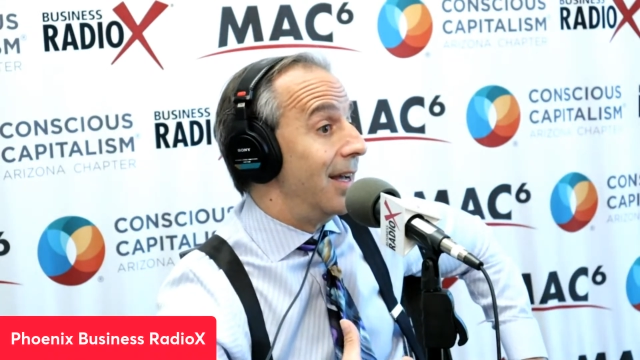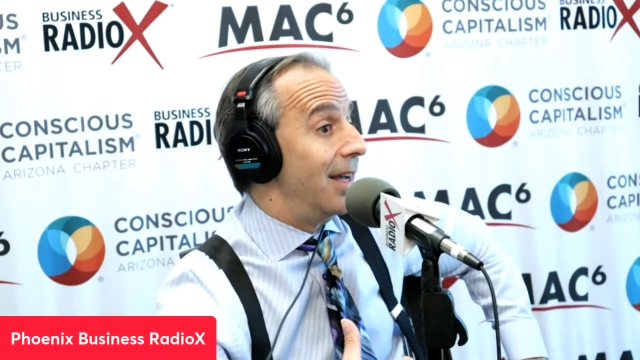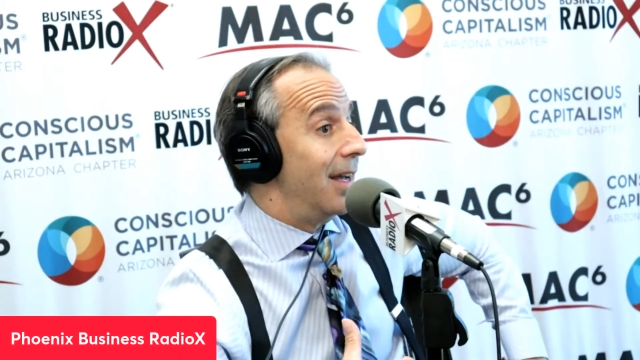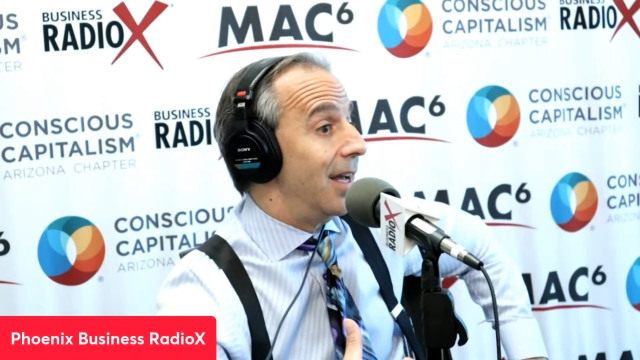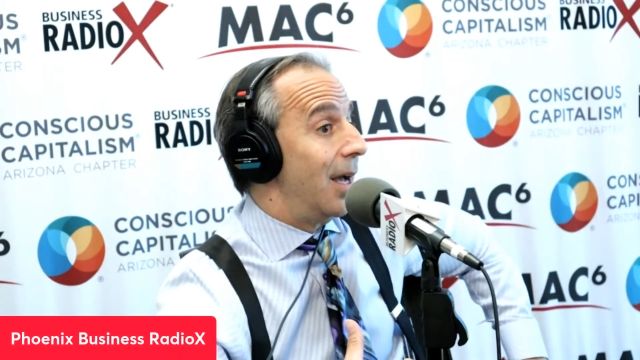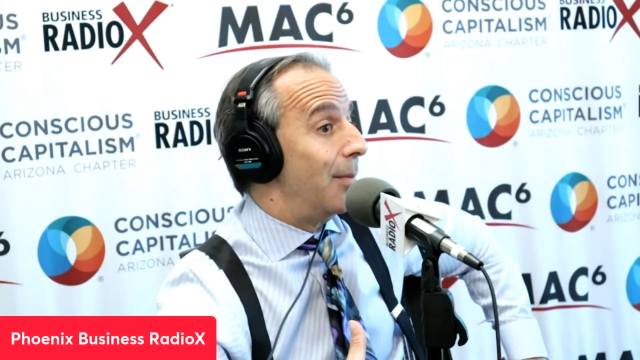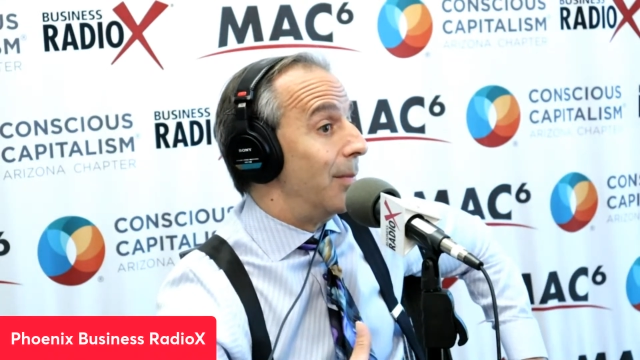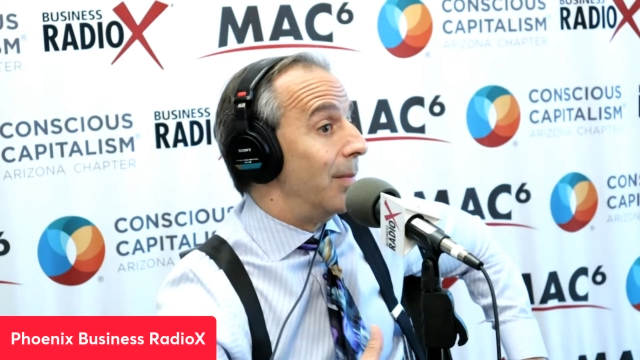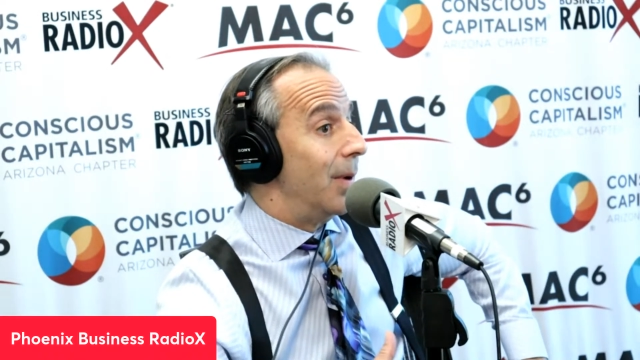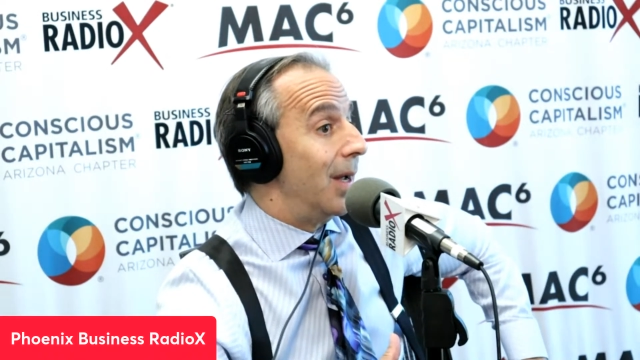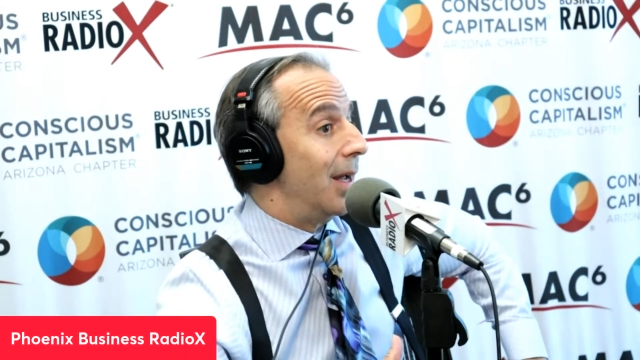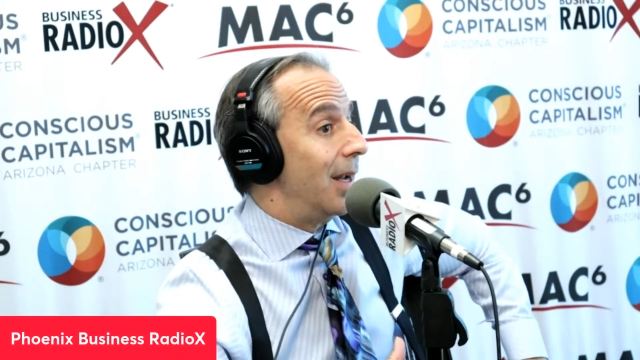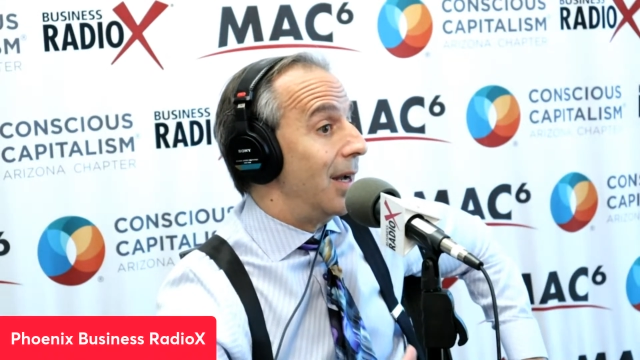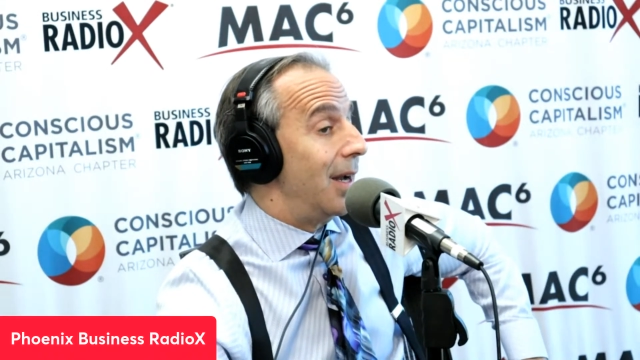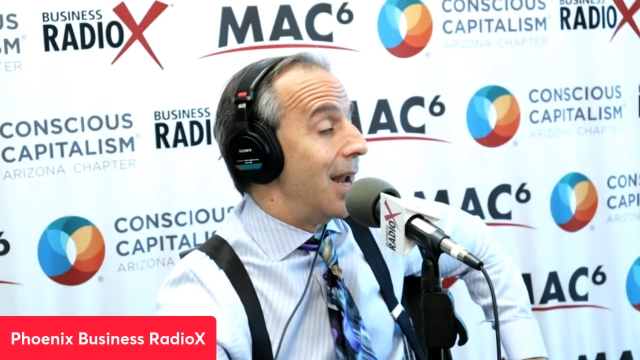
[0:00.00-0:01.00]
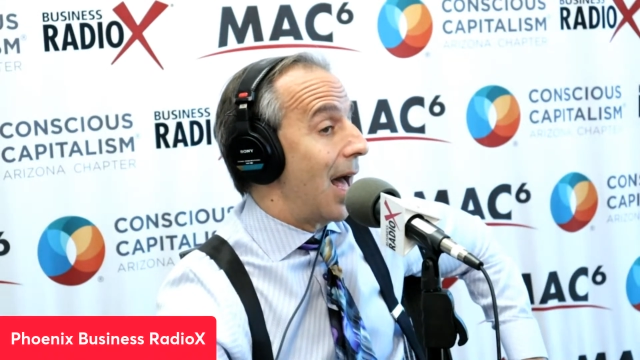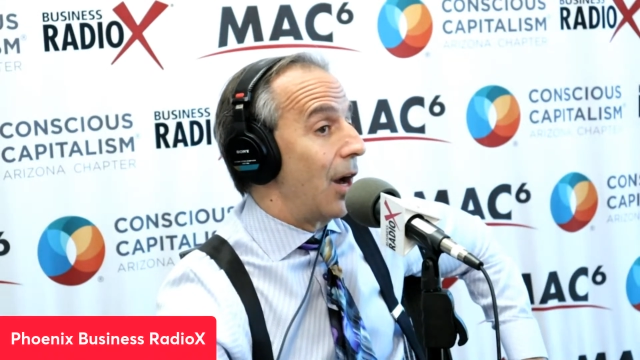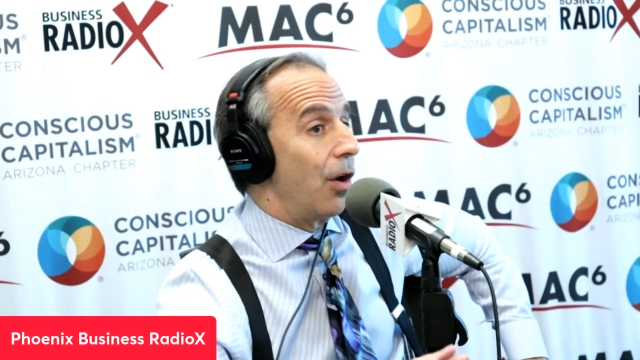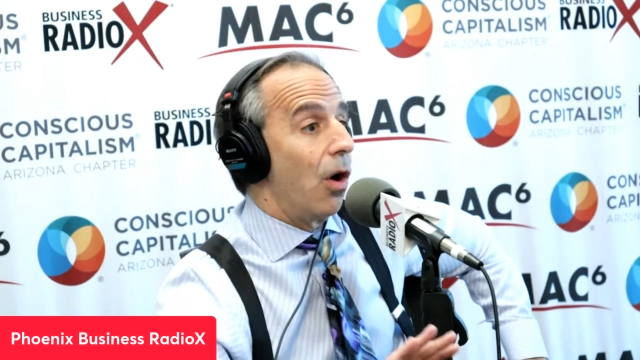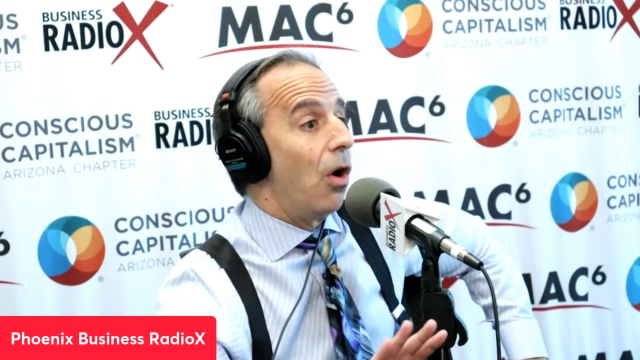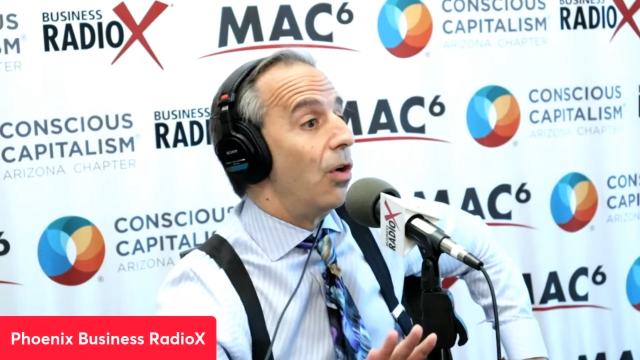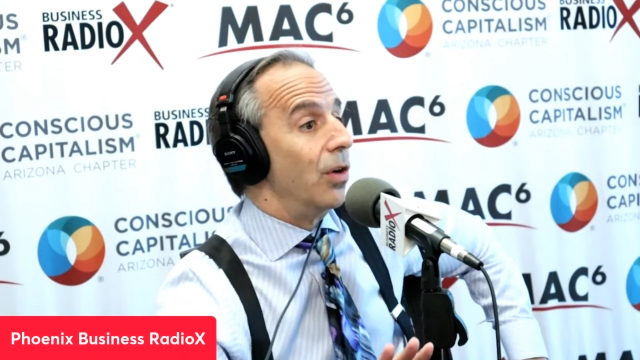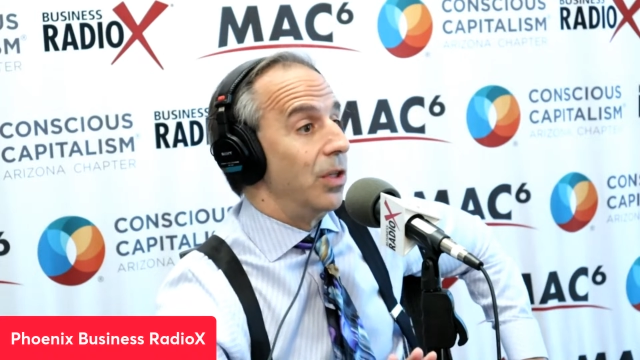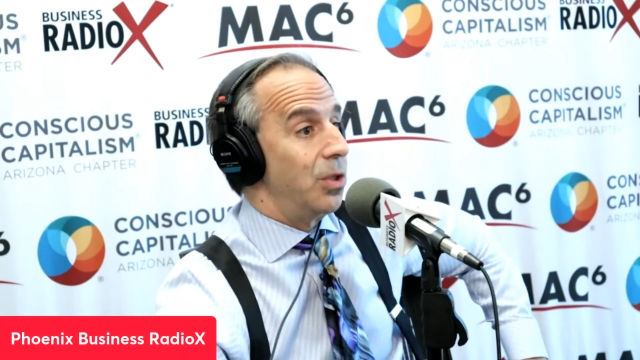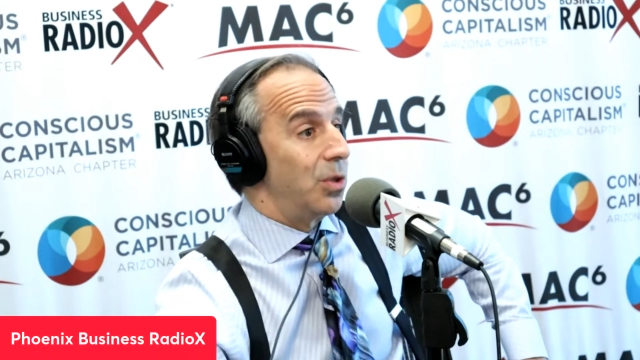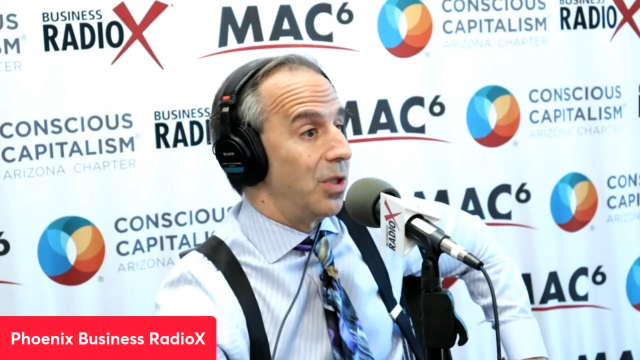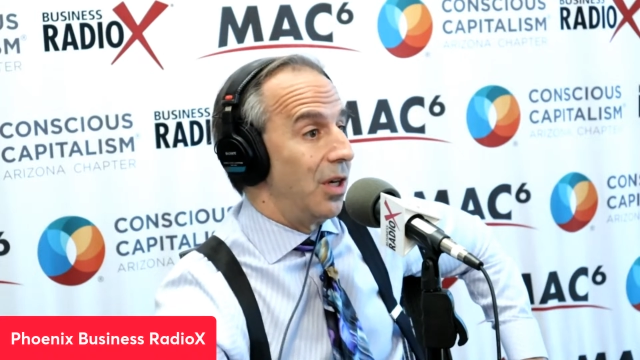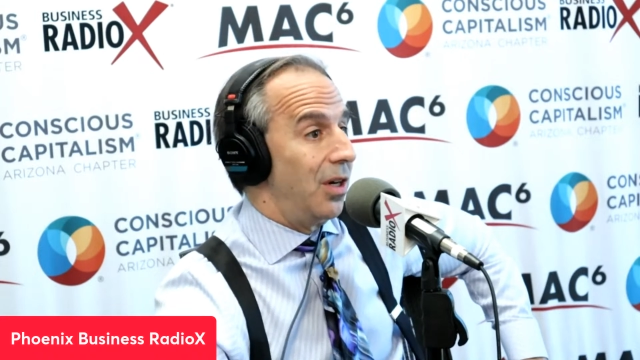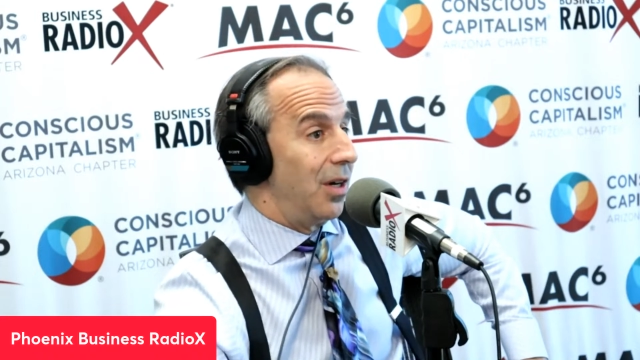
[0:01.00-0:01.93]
am not at all interested in